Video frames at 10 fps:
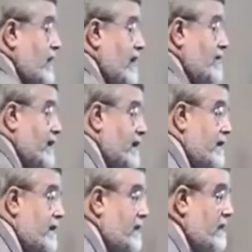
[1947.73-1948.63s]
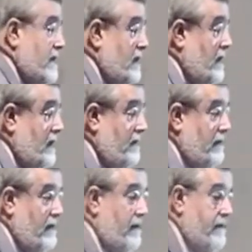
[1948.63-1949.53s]
you have that
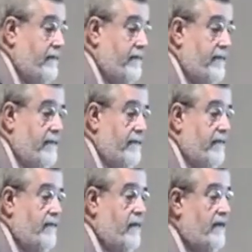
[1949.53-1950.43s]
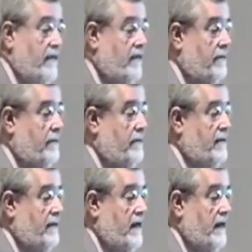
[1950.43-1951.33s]
uh, um, previous
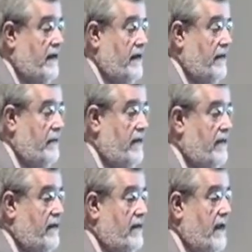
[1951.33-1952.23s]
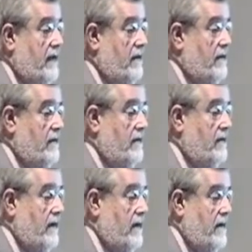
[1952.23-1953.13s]
study previous
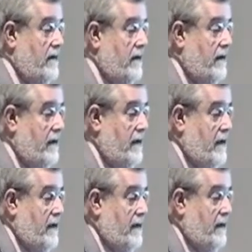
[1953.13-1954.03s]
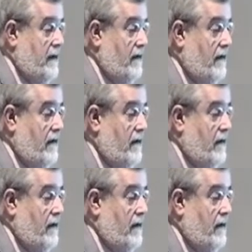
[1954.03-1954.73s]
diagnosis, they're good to go.